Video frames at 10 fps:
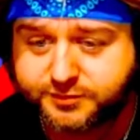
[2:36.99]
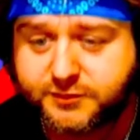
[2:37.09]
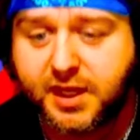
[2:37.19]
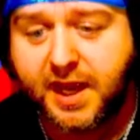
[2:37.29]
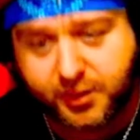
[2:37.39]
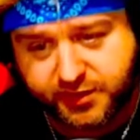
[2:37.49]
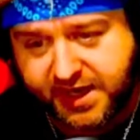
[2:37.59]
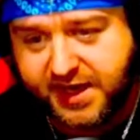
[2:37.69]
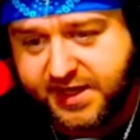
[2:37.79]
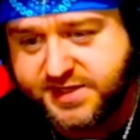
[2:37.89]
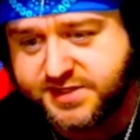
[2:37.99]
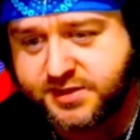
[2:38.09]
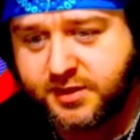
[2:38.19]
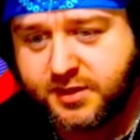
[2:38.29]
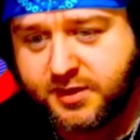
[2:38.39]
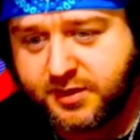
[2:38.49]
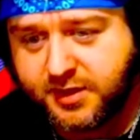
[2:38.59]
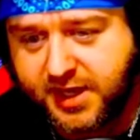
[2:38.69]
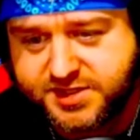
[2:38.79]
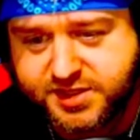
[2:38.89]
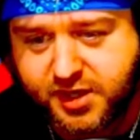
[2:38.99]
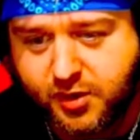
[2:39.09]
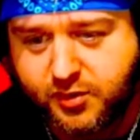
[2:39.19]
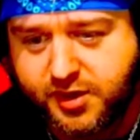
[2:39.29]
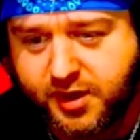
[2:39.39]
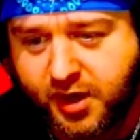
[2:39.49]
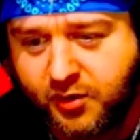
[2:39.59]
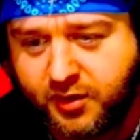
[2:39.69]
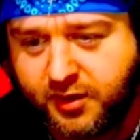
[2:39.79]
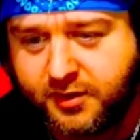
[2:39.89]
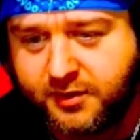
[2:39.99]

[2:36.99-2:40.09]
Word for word: I know what that is. That's Coca-Cola.